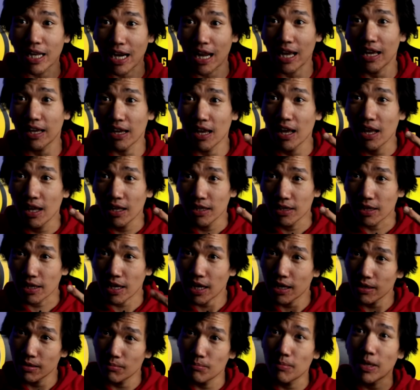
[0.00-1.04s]
that I that
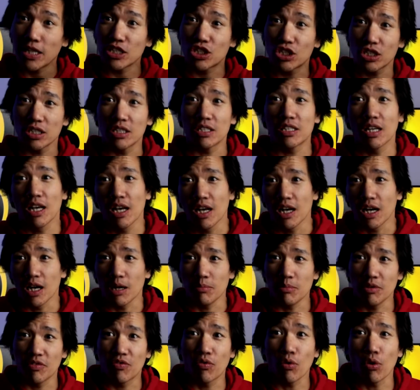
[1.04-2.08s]
I mentioned uh,
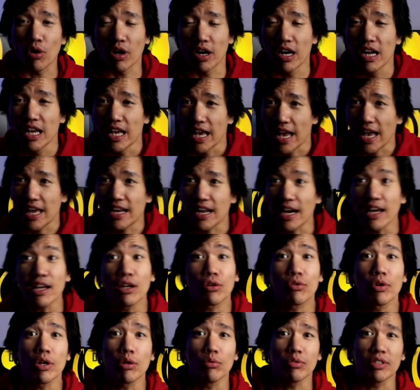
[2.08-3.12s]
before. And I
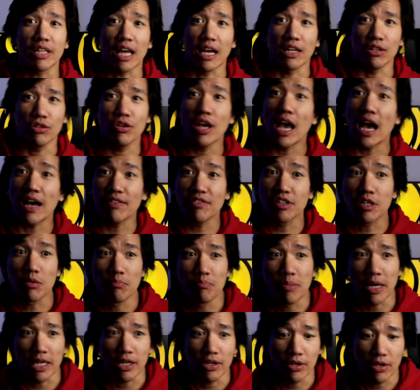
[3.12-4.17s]
agree with that. You had the
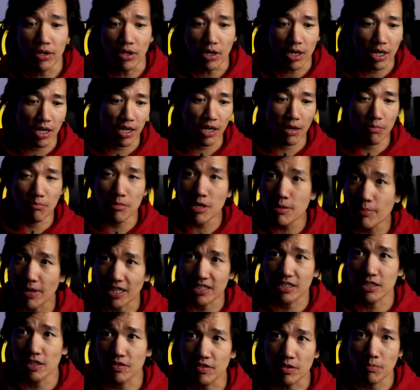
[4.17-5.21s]
competitor, uh, me,
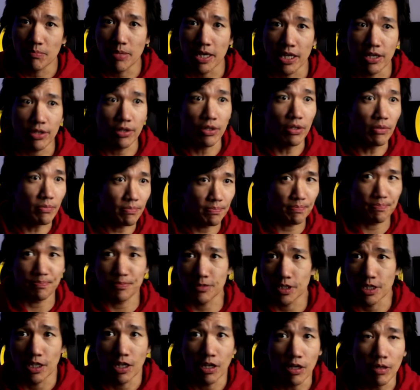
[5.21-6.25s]
myself, competitor,
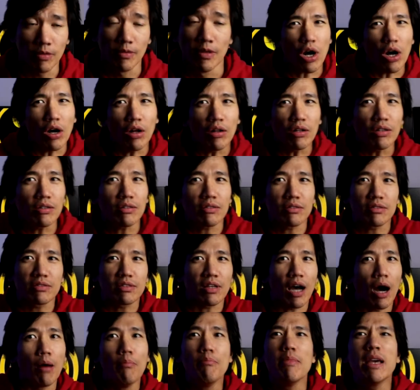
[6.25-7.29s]
you know. We're all
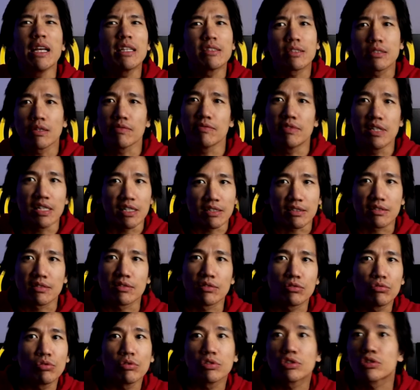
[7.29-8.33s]
a mix of
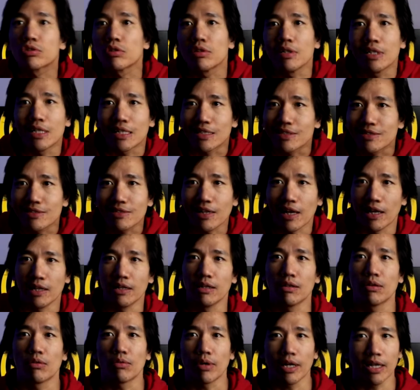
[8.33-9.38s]
this to a certain extent,
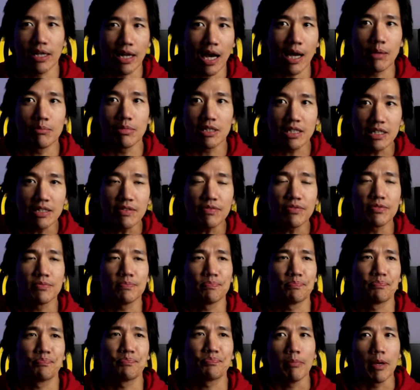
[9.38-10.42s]
right? I believe,
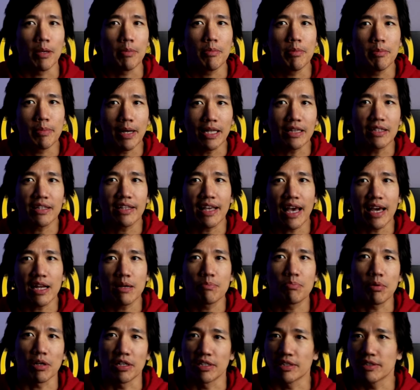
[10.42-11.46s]
maybe not the
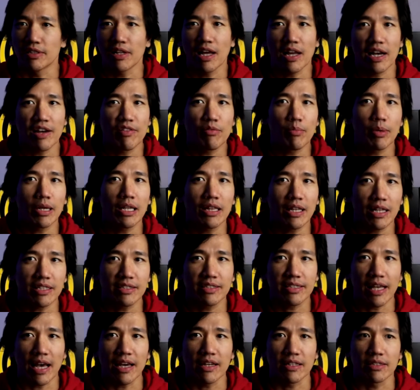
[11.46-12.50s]
part. Not everybody
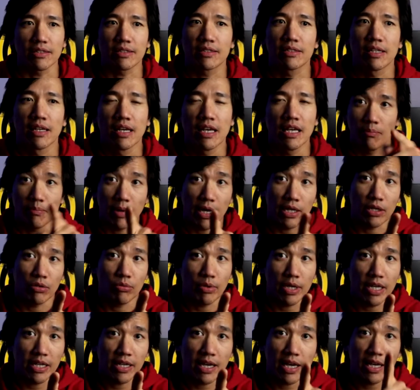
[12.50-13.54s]
likes katas. By the
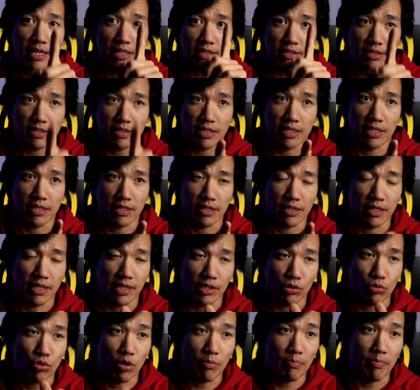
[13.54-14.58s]
way, guys, in, in
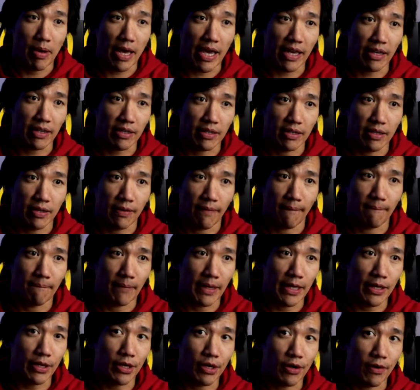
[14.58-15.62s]
Quebec,
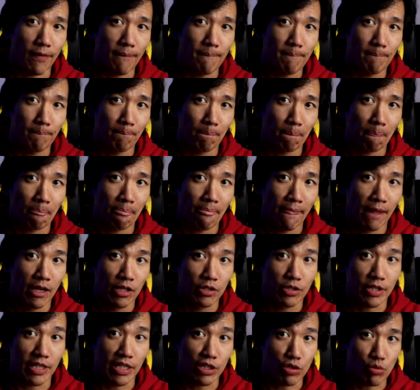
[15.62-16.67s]
here,
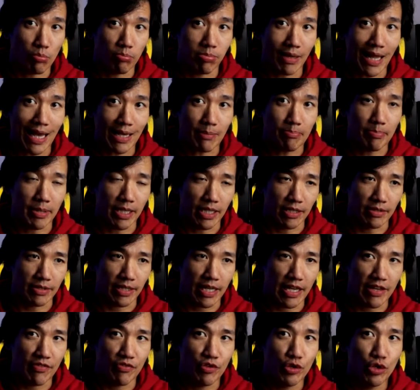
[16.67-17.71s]
to get your black belt,
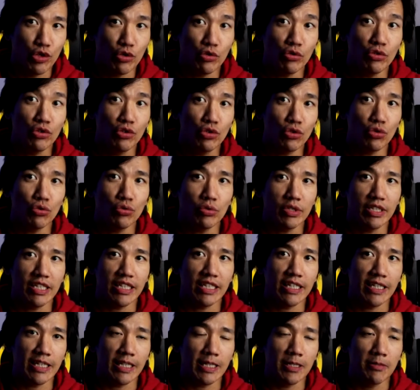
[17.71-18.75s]
if you do
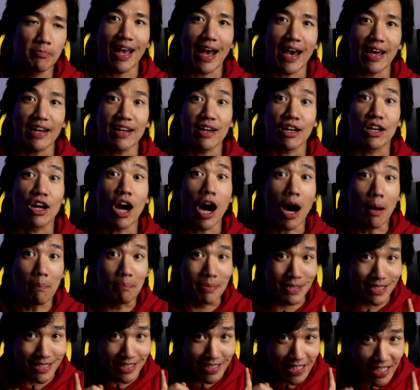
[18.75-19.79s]
the kata
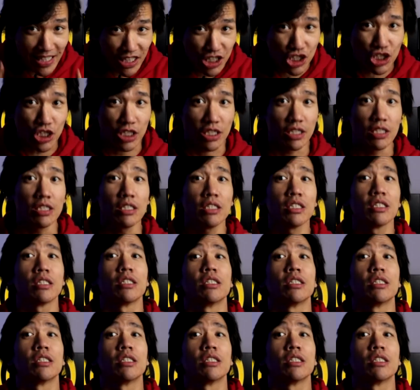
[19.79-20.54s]
competition,